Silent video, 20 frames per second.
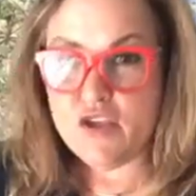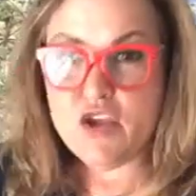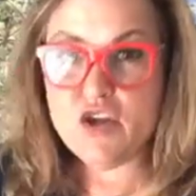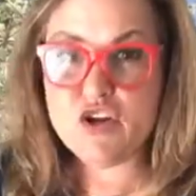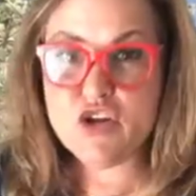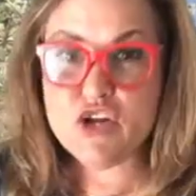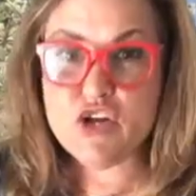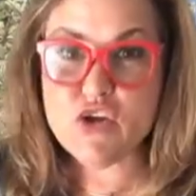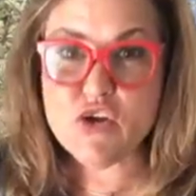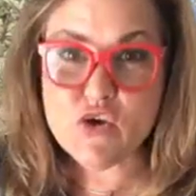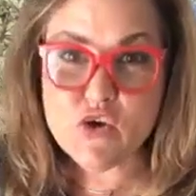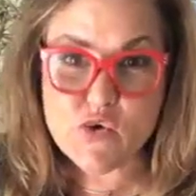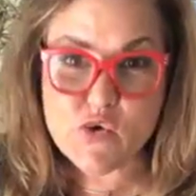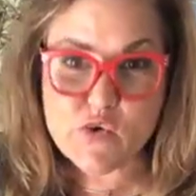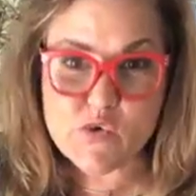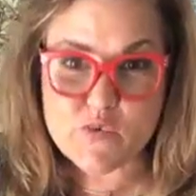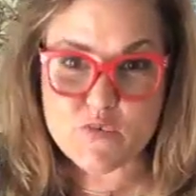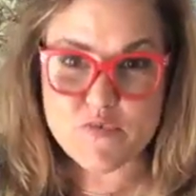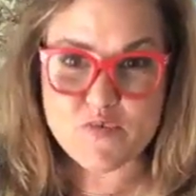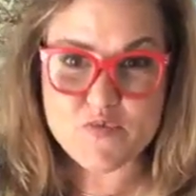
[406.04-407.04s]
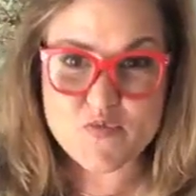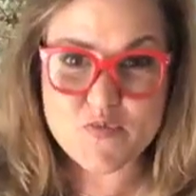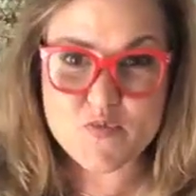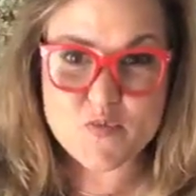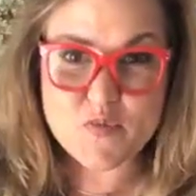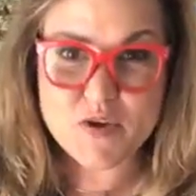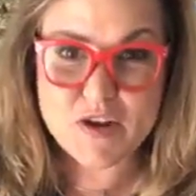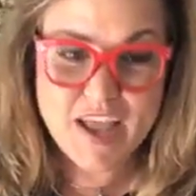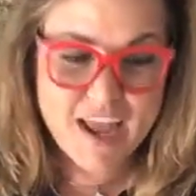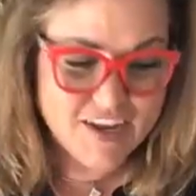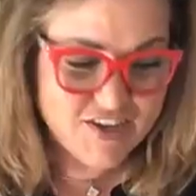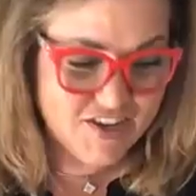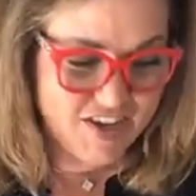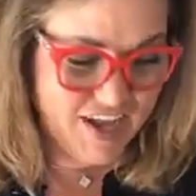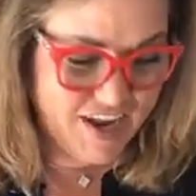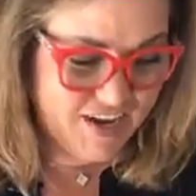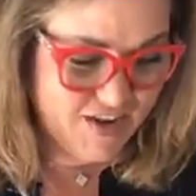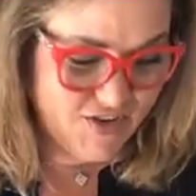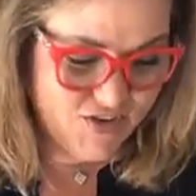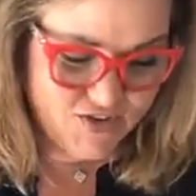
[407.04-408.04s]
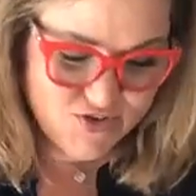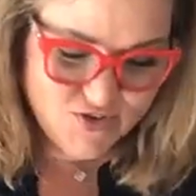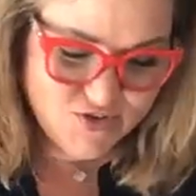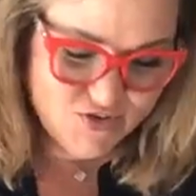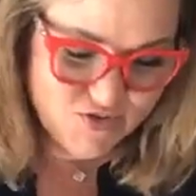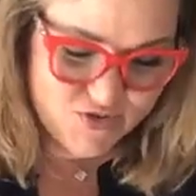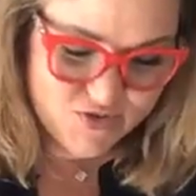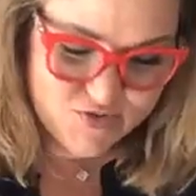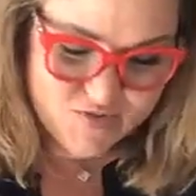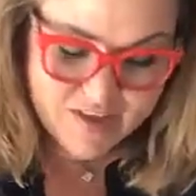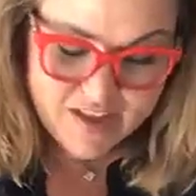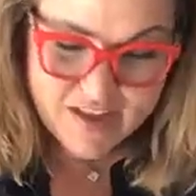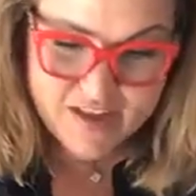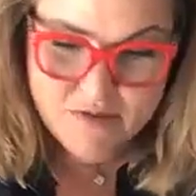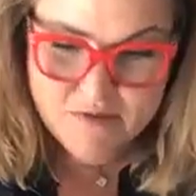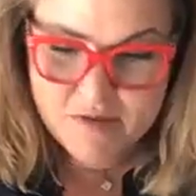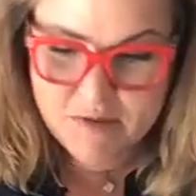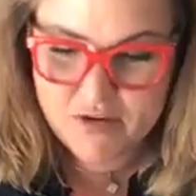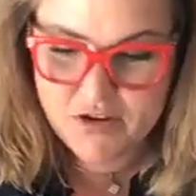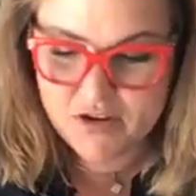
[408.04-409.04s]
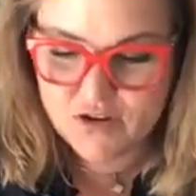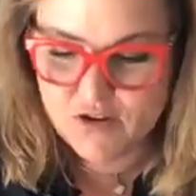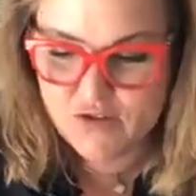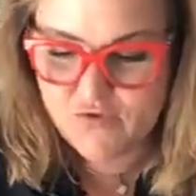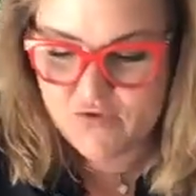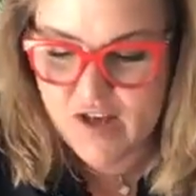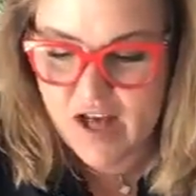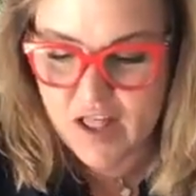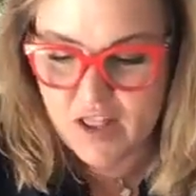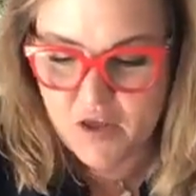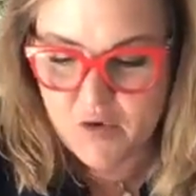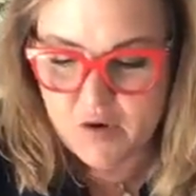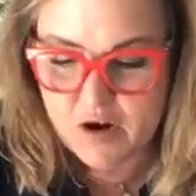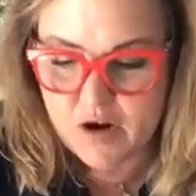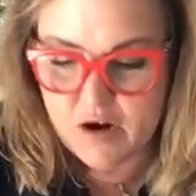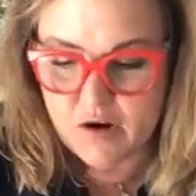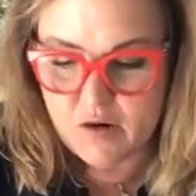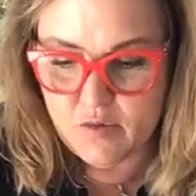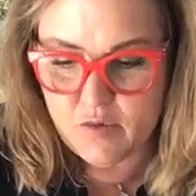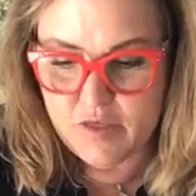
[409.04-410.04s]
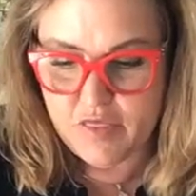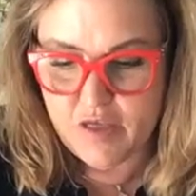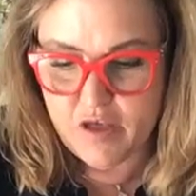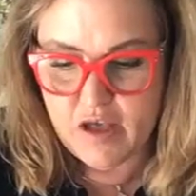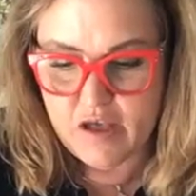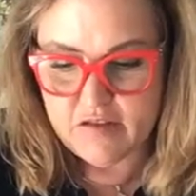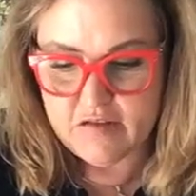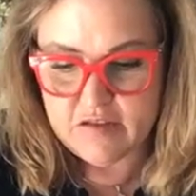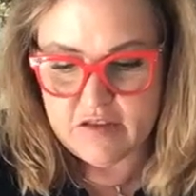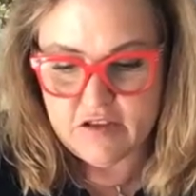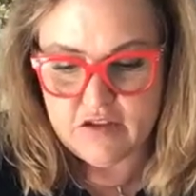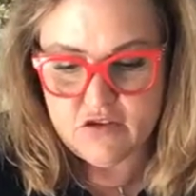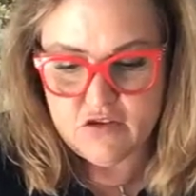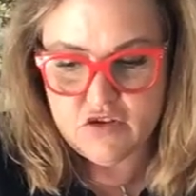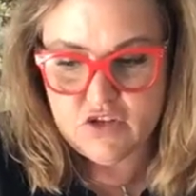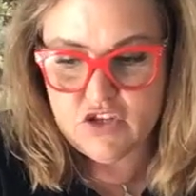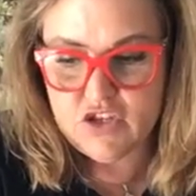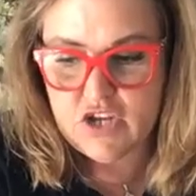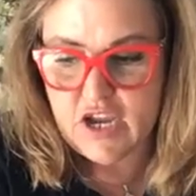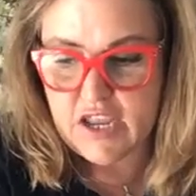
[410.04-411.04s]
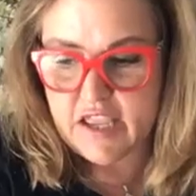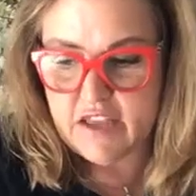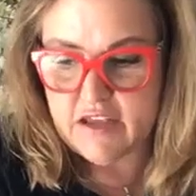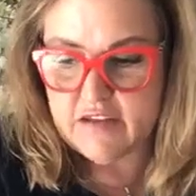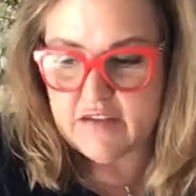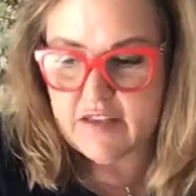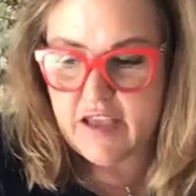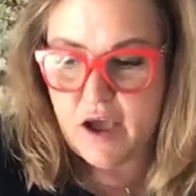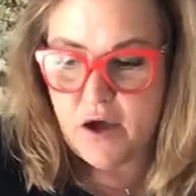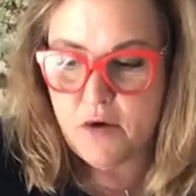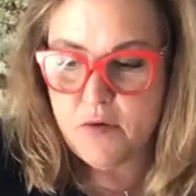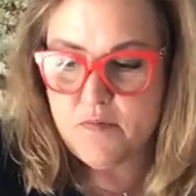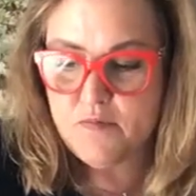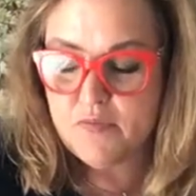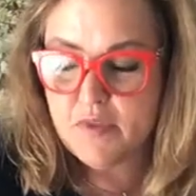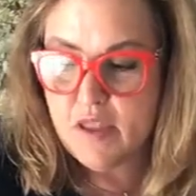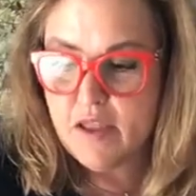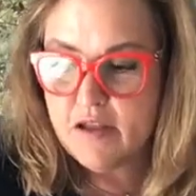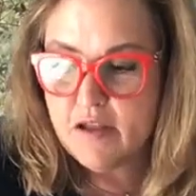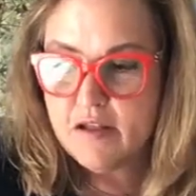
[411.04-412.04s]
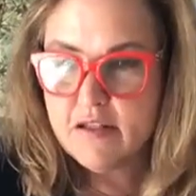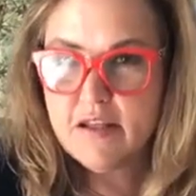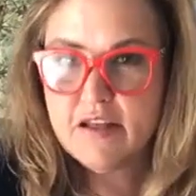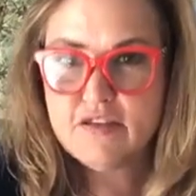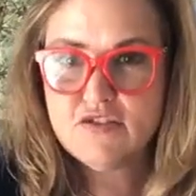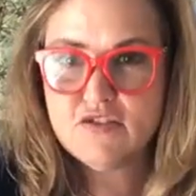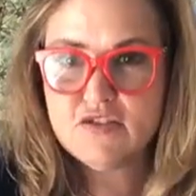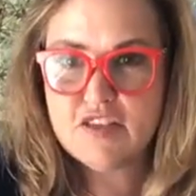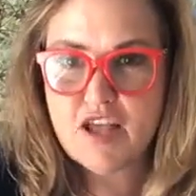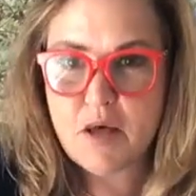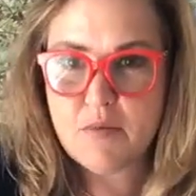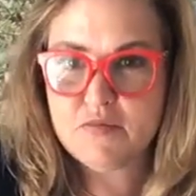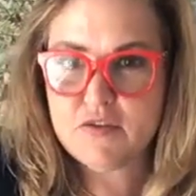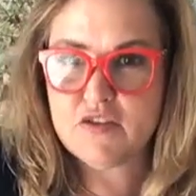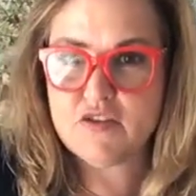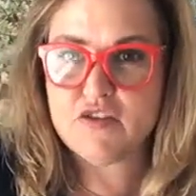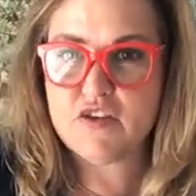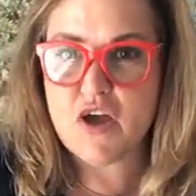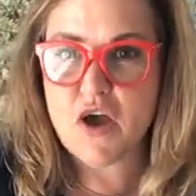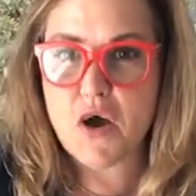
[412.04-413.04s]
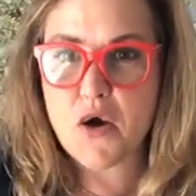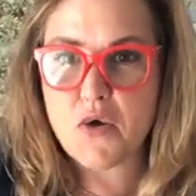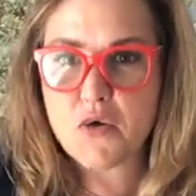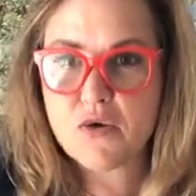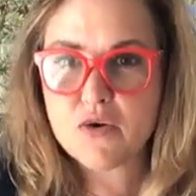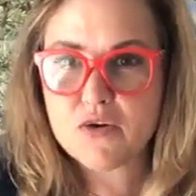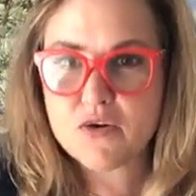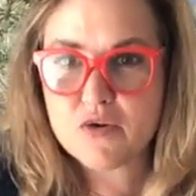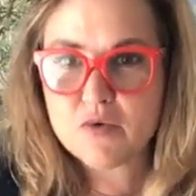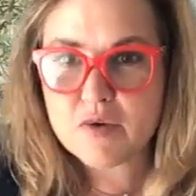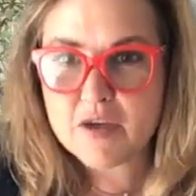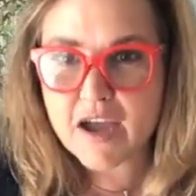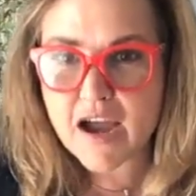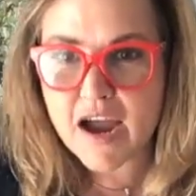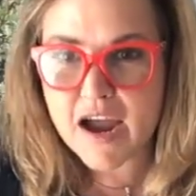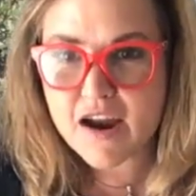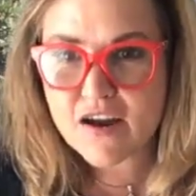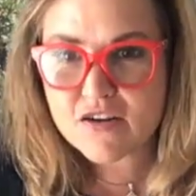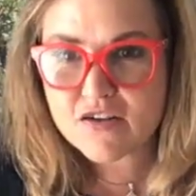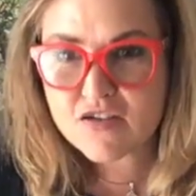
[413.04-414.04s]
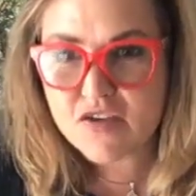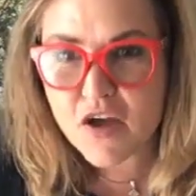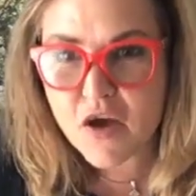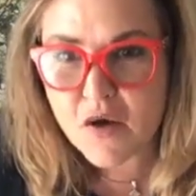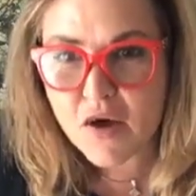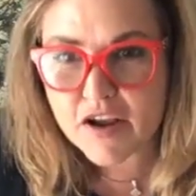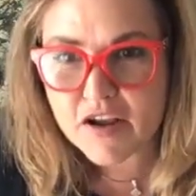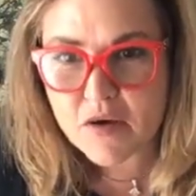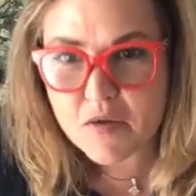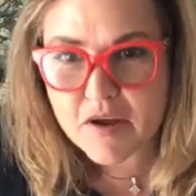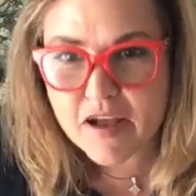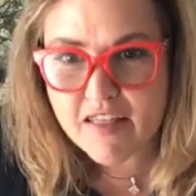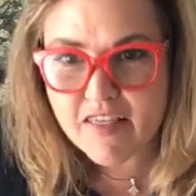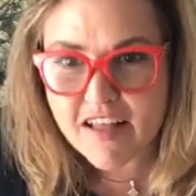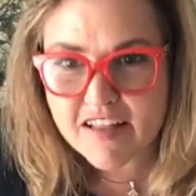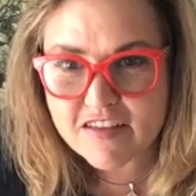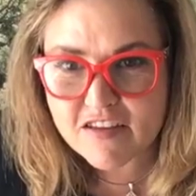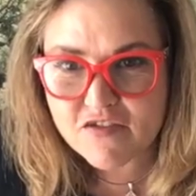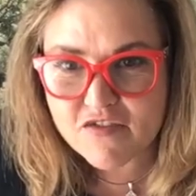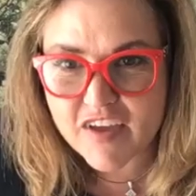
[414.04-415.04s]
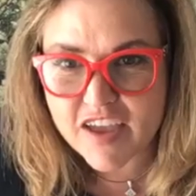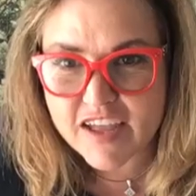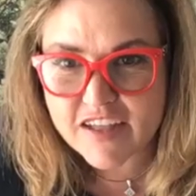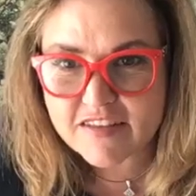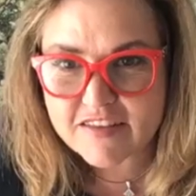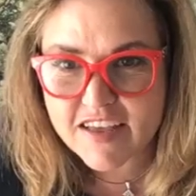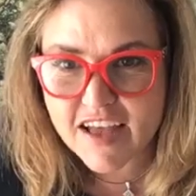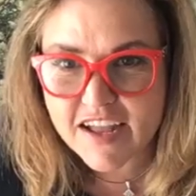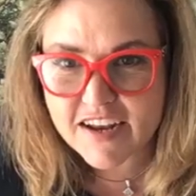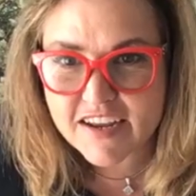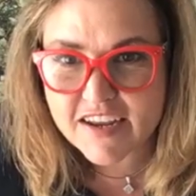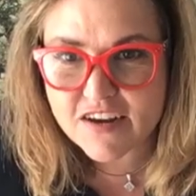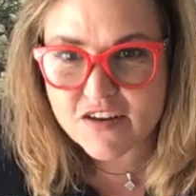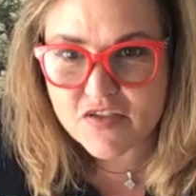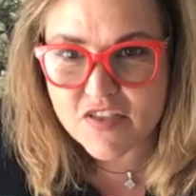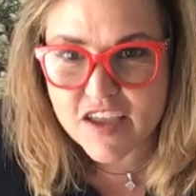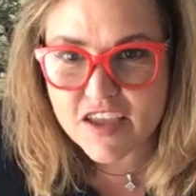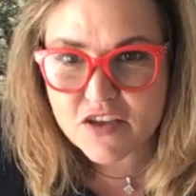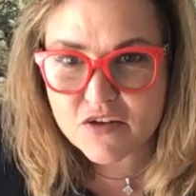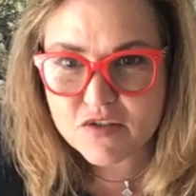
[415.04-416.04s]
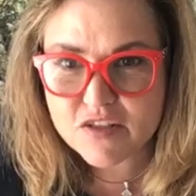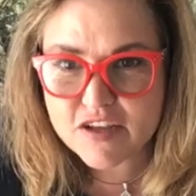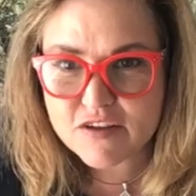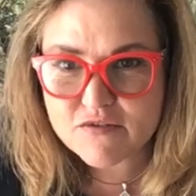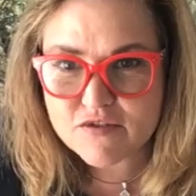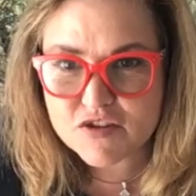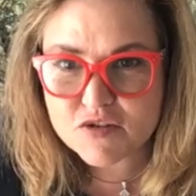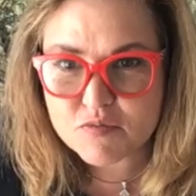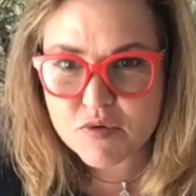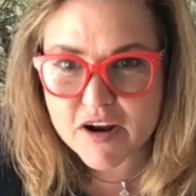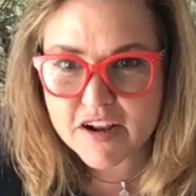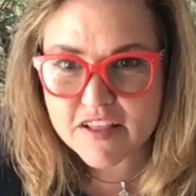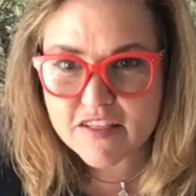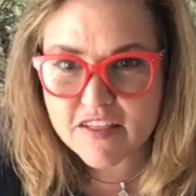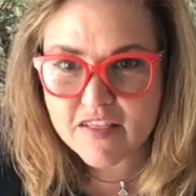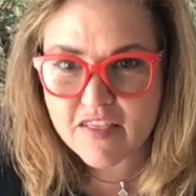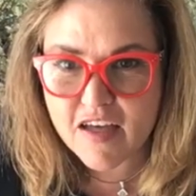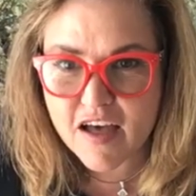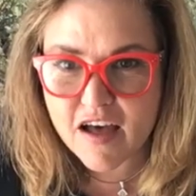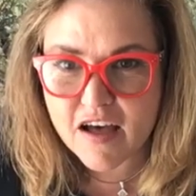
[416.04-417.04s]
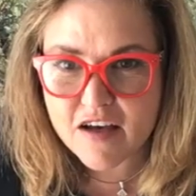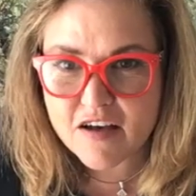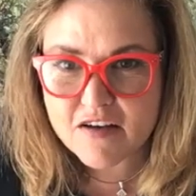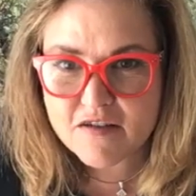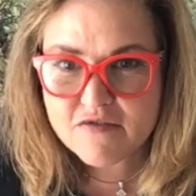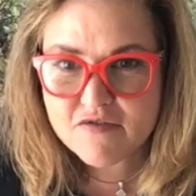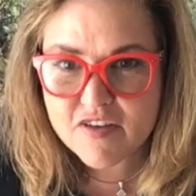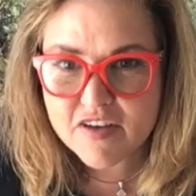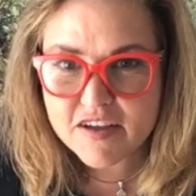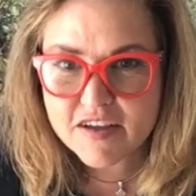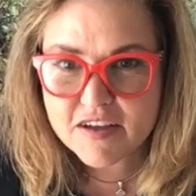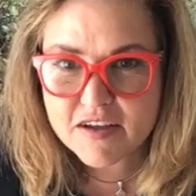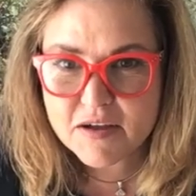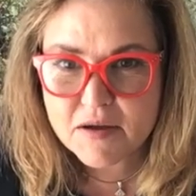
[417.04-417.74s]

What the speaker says: you're new. Put hashtag new. Maybe you're a new follower with us and you're just checking us out. It just helps us know who we are. So I know we got lots of fans on here. Thank you, Lynn, for spreading the love.